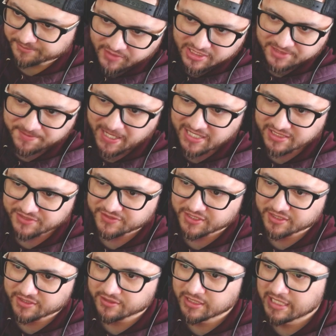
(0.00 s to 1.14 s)
His passive
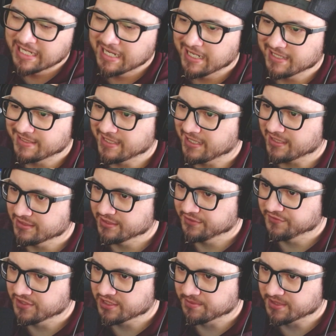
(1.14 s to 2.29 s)
skill, attack and
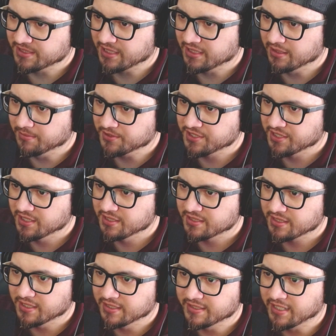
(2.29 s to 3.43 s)
defense plus 80%,
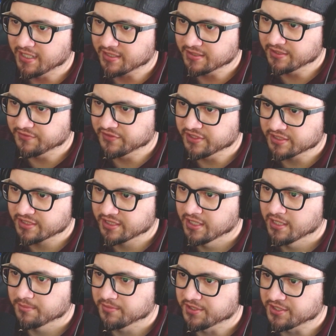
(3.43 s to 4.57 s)
attack and defense
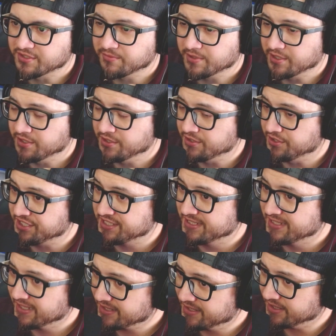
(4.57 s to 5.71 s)
plus
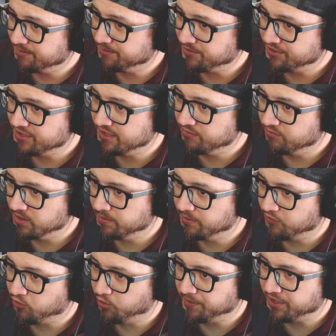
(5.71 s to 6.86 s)
160% when
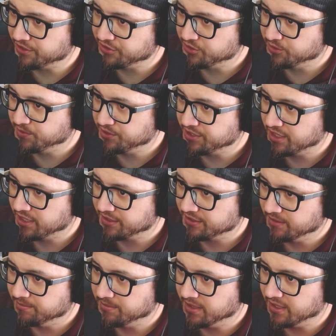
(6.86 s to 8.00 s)
performing a super attack.
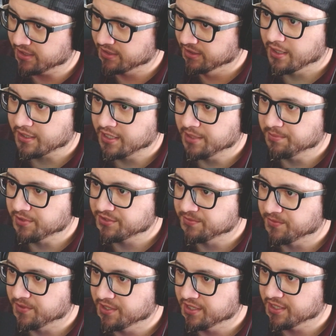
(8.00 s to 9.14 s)
Not bad. Key
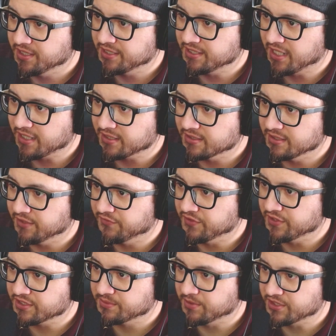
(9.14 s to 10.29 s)
+1 and attack and
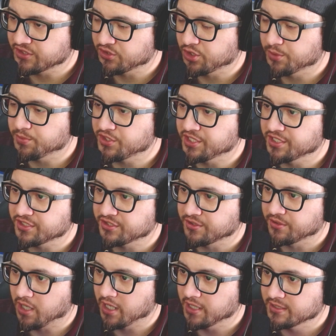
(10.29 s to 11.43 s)
defense plus 3%. So
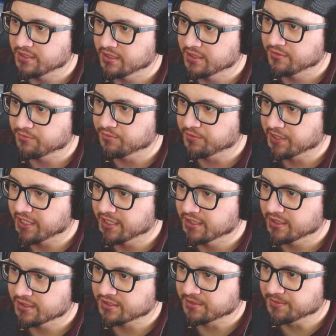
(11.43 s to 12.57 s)
I did read
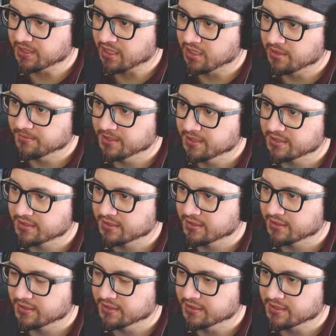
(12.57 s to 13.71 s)
some of the comments.
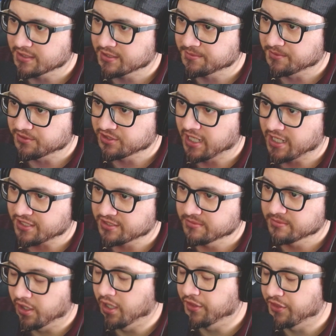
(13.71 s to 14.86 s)
This is supposed to actually
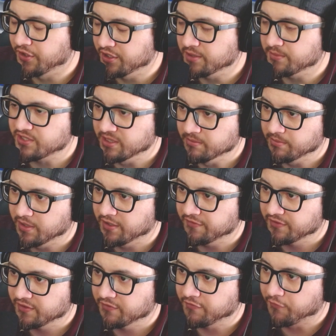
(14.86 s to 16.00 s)
be a 30%
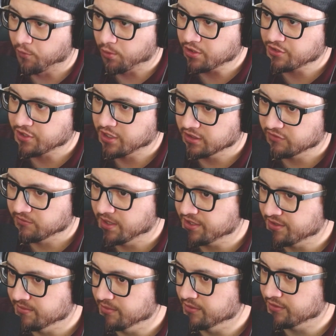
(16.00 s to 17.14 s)
buff for
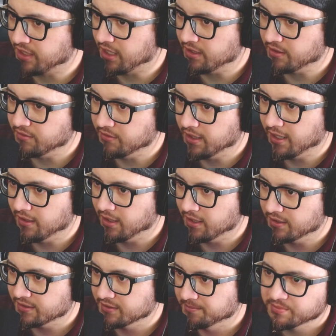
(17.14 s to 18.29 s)
transformation boost category
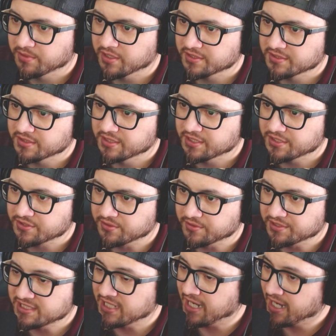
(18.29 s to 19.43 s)
allies, plus an additional
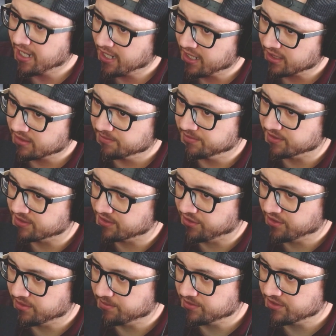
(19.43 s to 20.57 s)
attack plus
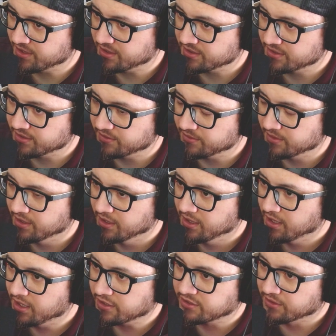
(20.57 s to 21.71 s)
30%. So
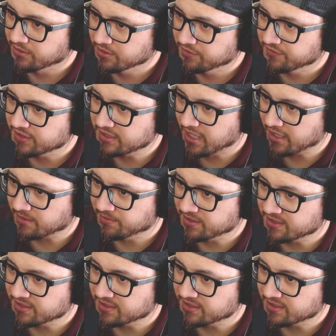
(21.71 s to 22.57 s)
a total of attack plus